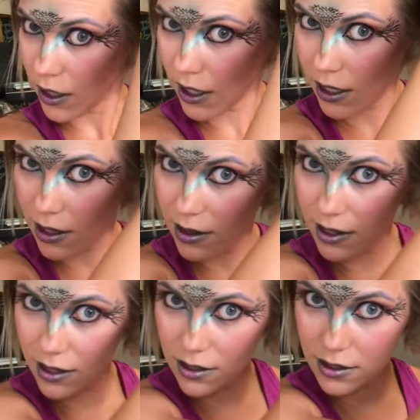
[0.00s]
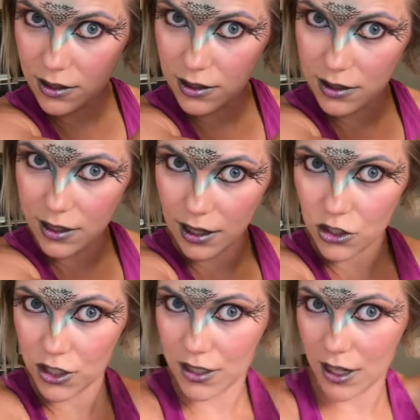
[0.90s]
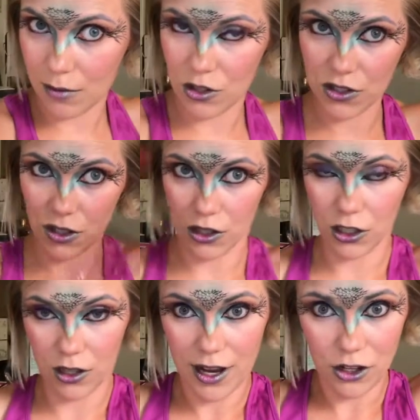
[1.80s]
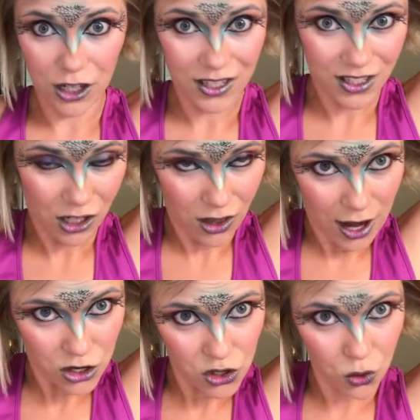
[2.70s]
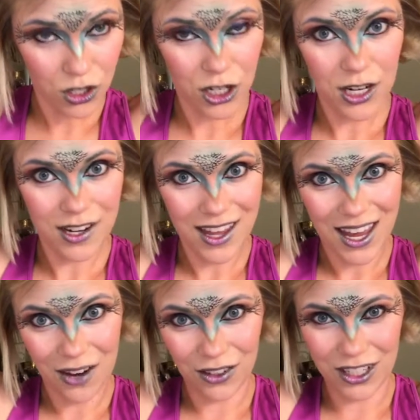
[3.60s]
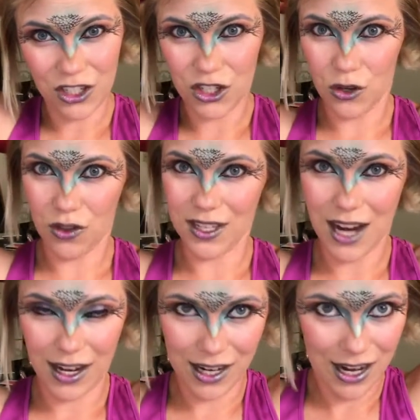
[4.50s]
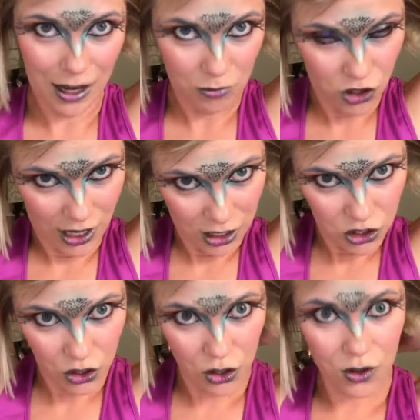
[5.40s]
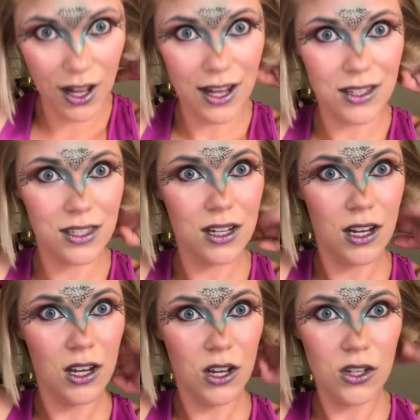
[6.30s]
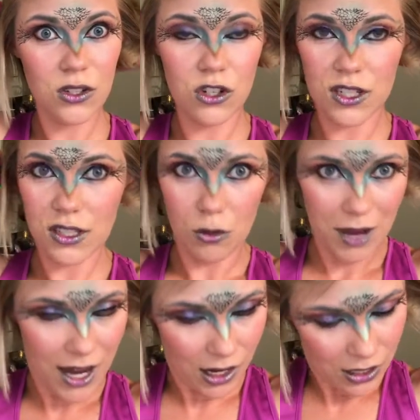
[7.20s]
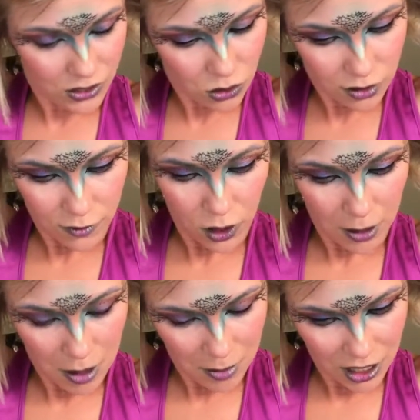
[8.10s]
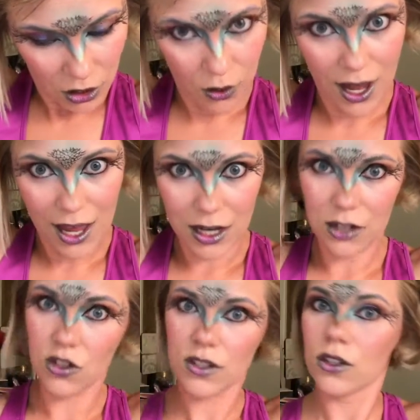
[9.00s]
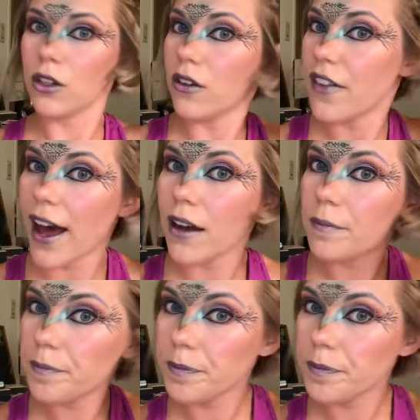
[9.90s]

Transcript: And these sections I'm just going to curl under because they're a lot shorter and they can't really do the technique I'm trying to show you guys. So just so my hair is uniform, I'm going to go ahead and just curl that.